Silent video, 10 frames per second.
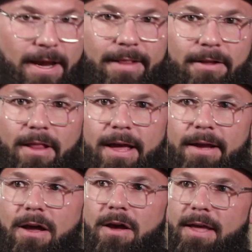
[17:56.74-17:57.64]
and they're
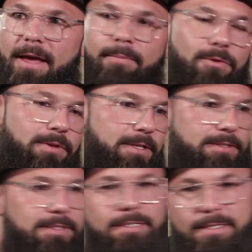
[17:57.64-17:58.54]
like, oh yeah, I'm doing
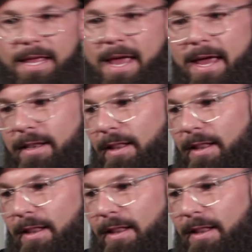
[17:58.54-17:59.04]
this, and this, and that.